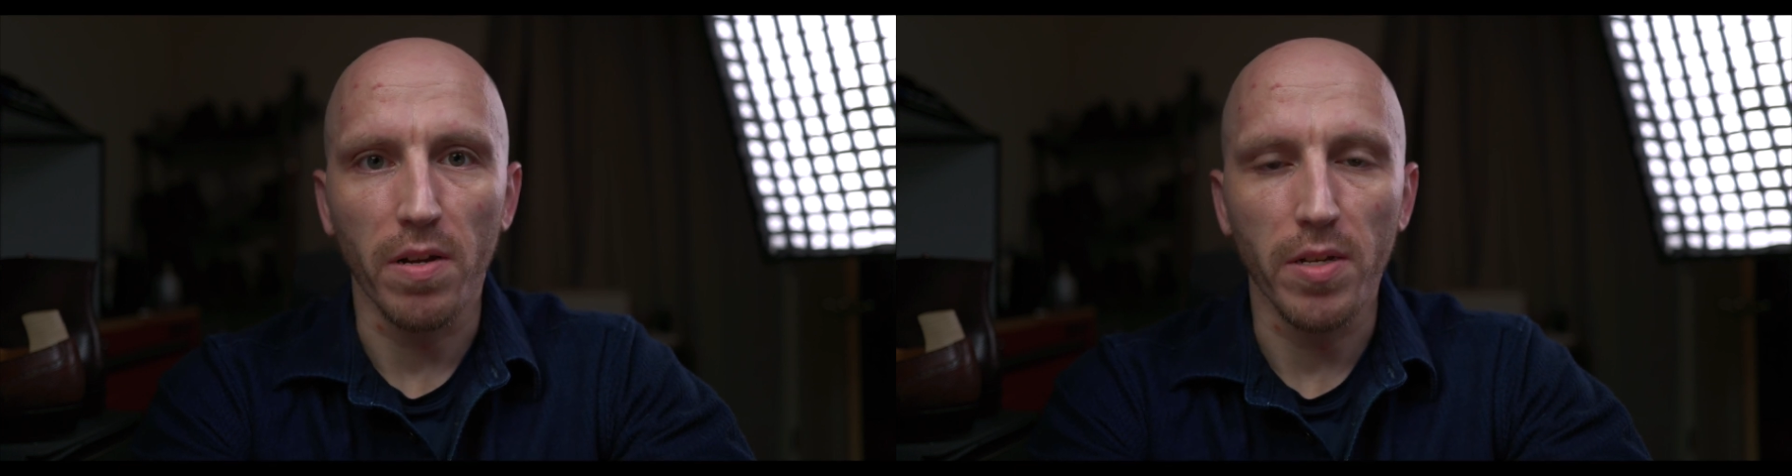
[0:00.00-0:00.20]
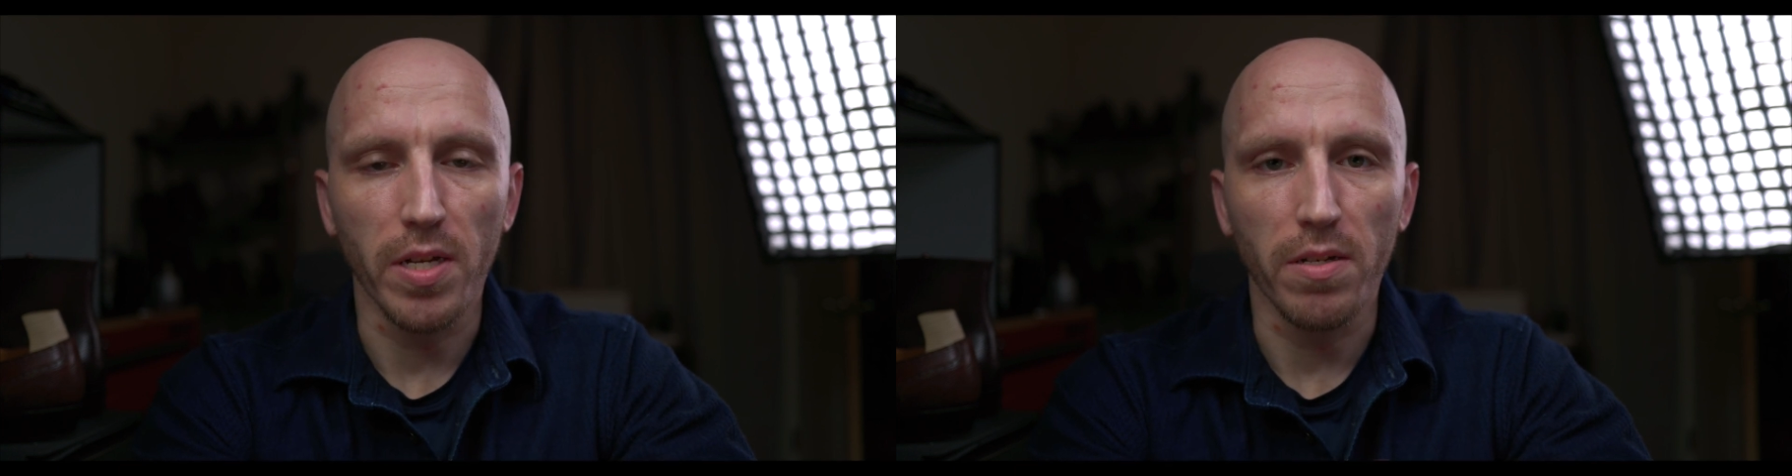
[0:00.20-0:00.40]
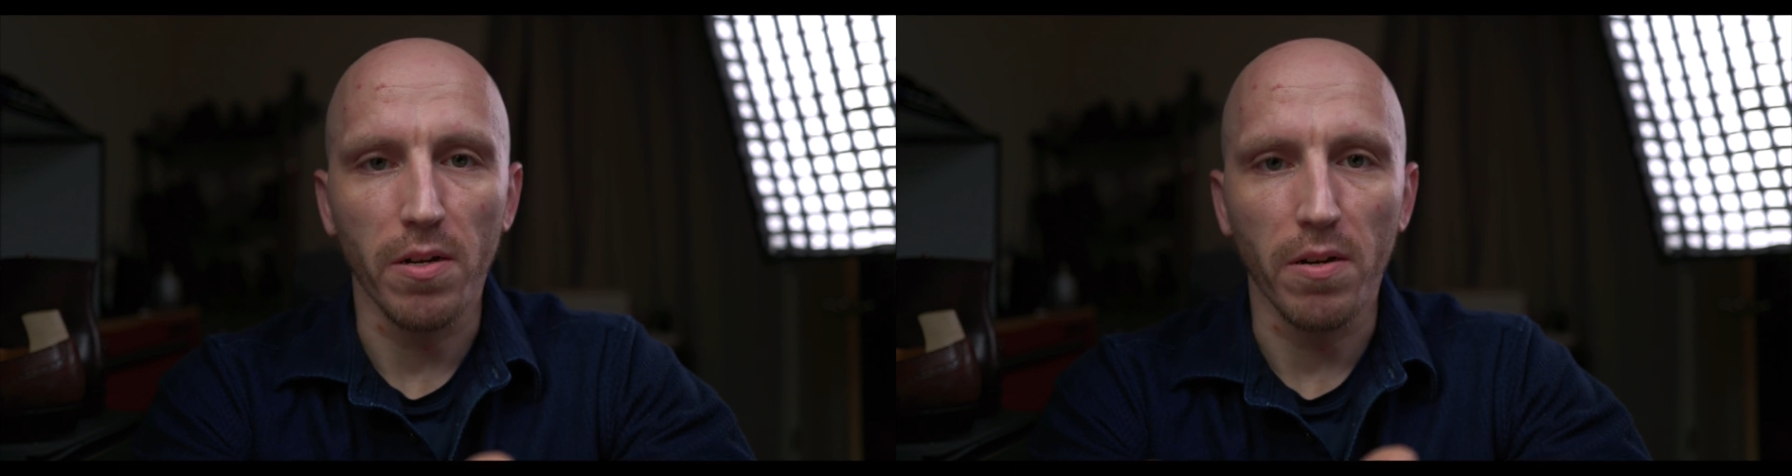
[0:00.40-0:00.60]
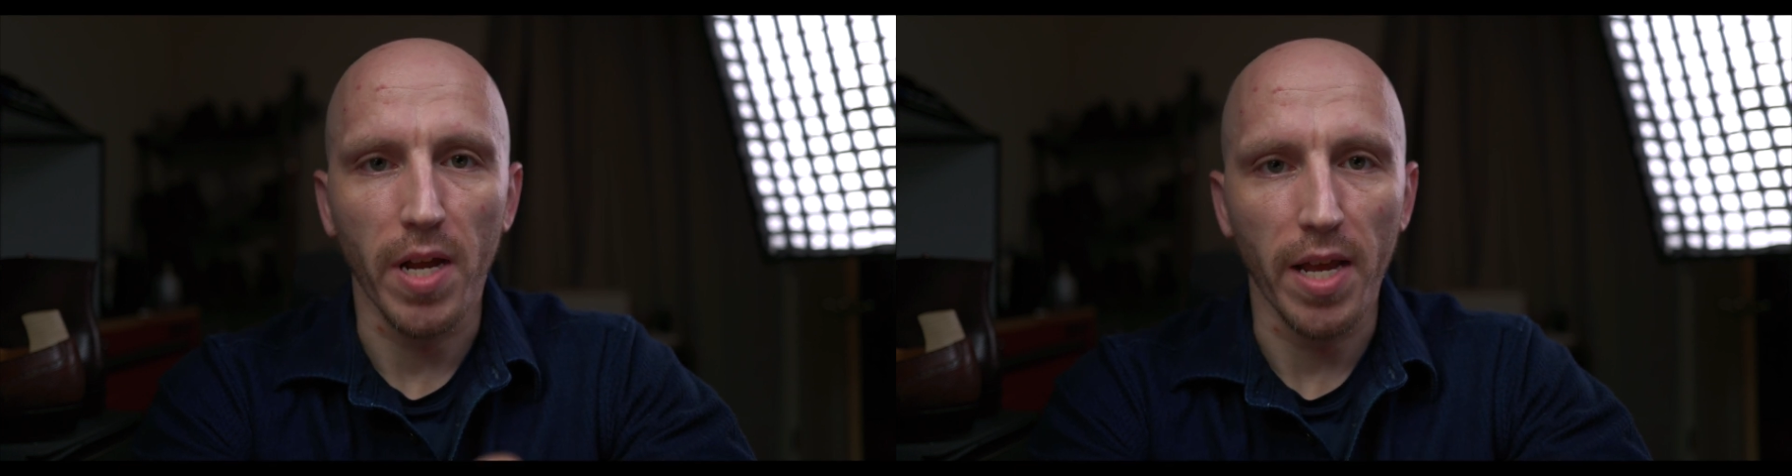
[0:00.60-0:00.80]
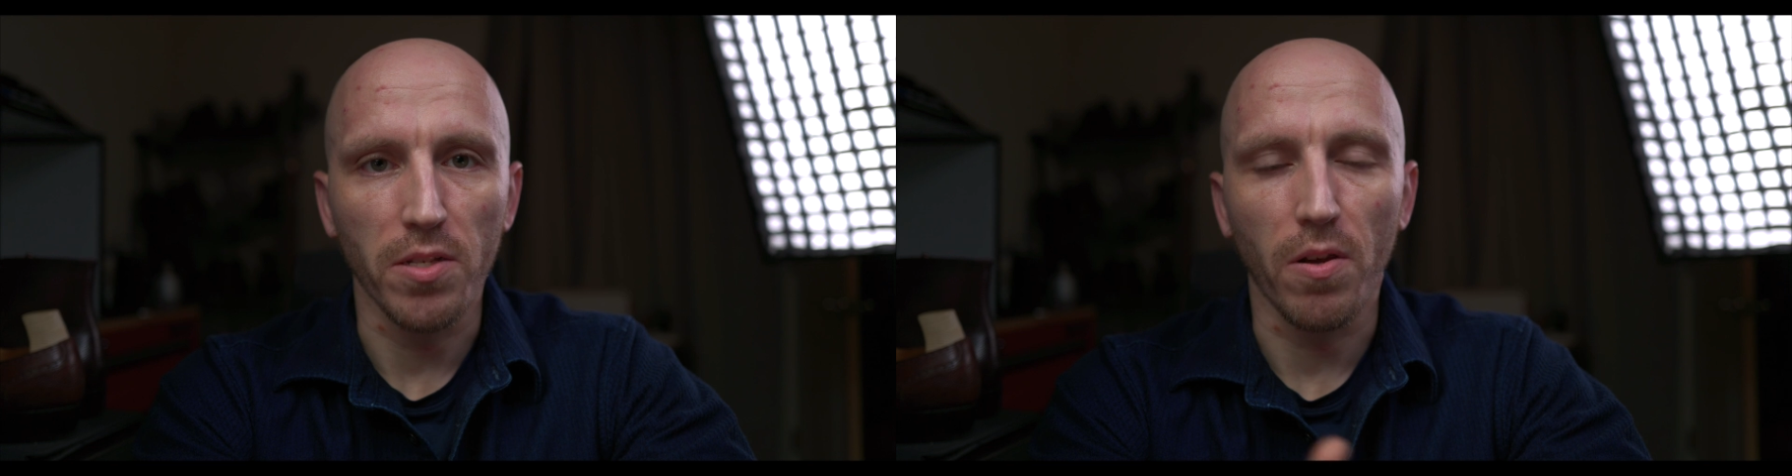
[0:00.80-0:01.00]
your
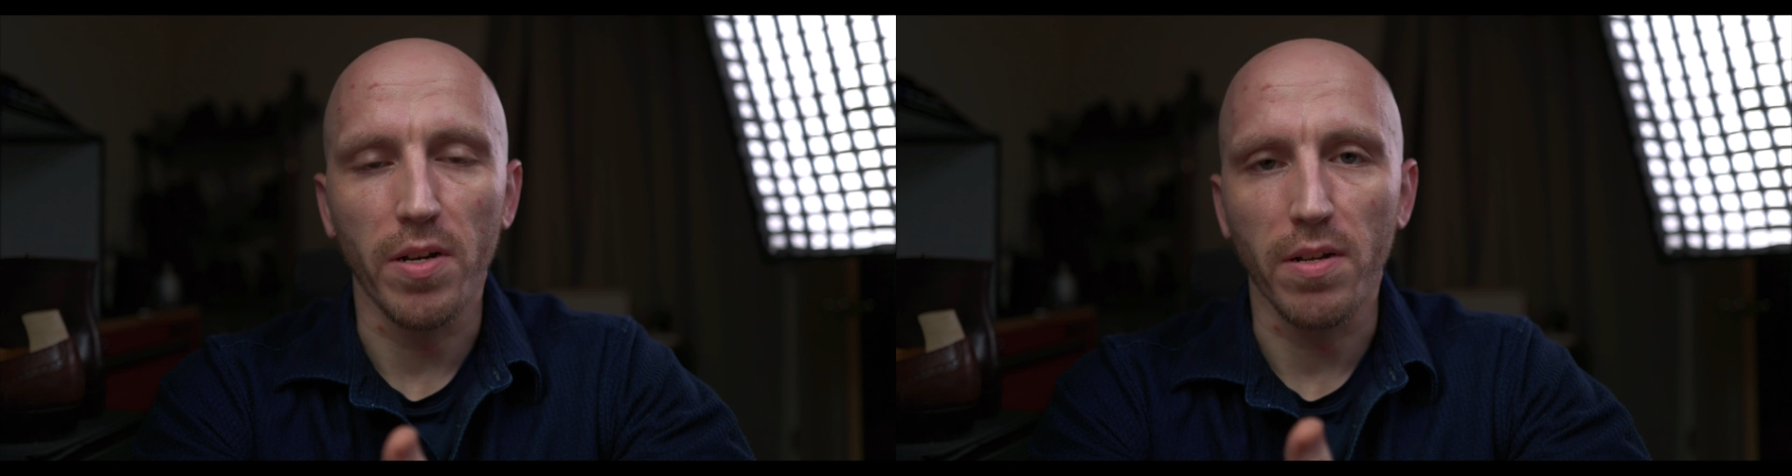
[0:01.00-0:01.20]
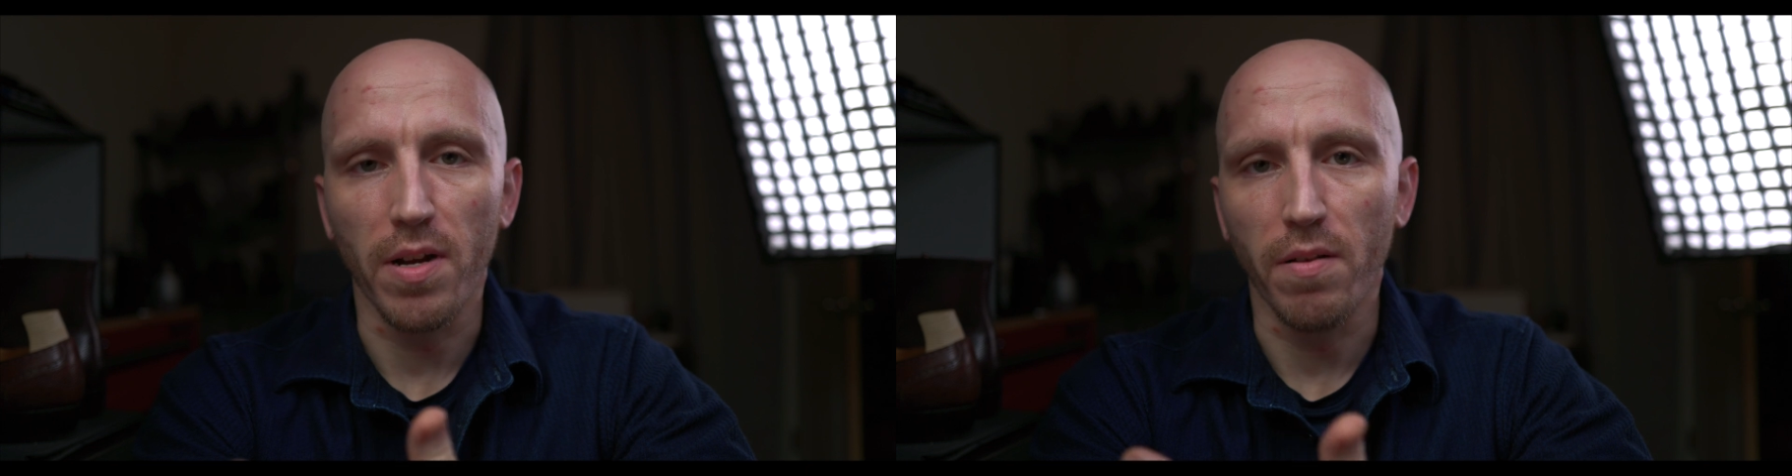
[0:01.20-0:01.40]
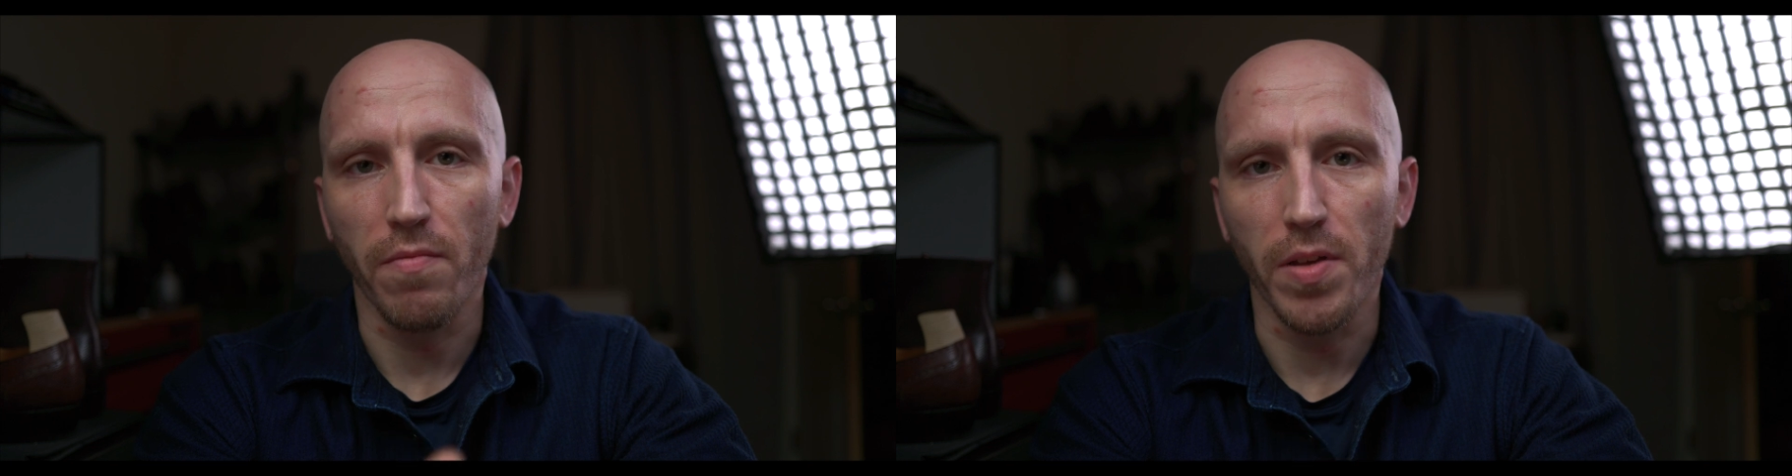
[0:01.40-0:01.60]
hands on and kind of